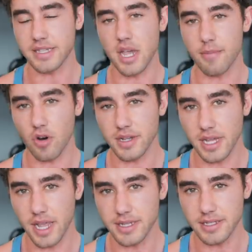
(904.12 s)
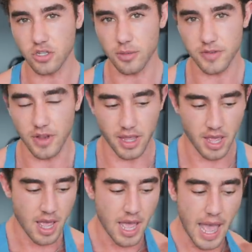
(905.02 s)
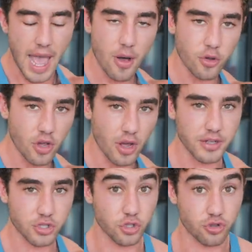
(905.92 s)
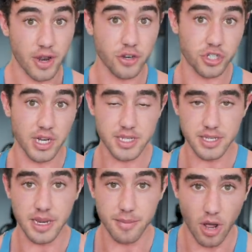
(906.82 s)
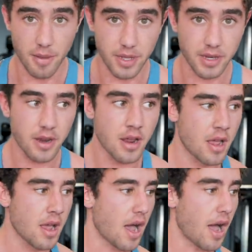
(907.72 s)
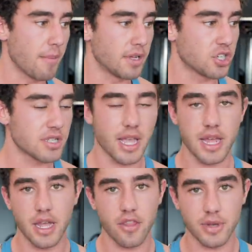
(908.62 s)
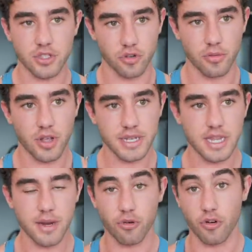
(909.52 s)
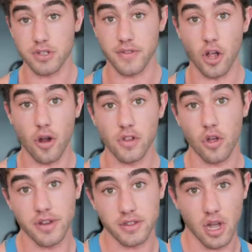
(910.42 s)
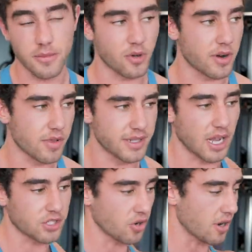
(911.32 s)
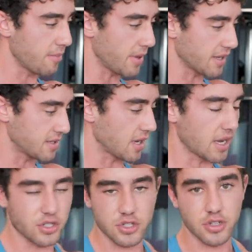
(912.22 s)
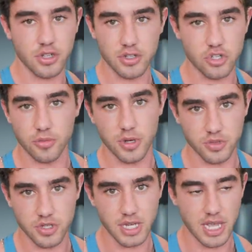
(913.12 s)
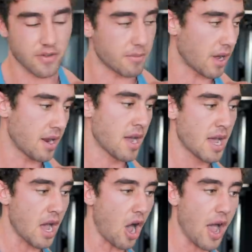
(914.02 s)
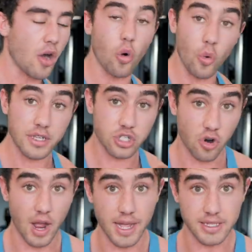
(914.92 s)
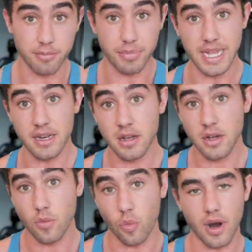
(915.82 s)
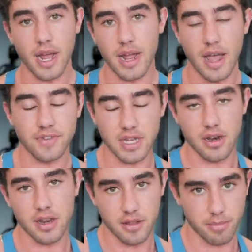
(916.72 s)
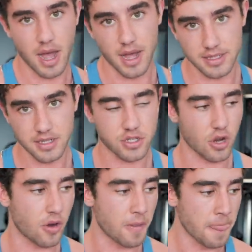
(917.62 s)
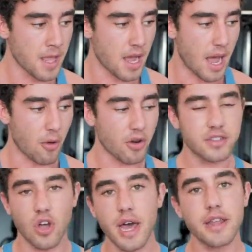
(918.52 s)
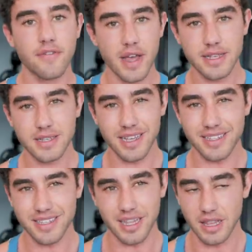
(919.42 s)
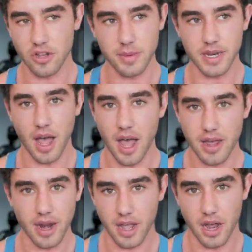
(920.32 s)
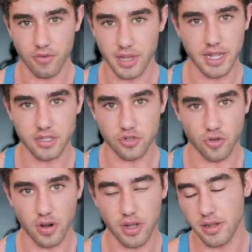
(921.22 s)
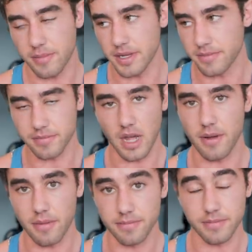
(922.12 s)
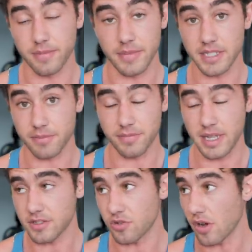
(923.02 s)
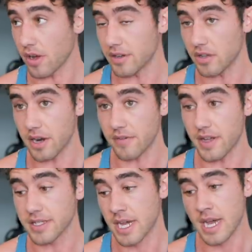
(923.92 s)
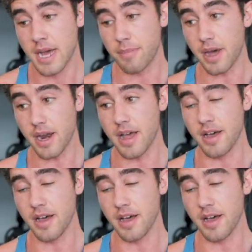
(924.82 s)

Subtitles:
summarize, I guess, in terms of like how you guys should train your chest, in my opinion, just like any other muscle group, you guys need to progressively overload in time. So I didn't really touch on it because I just assumed it was just a given, but I always try to beat what I have done in the past. So on a dieting phase, it's a little bit hard. I can't really get stronger. I mean, I've yet to get stronger in a dieting phase, but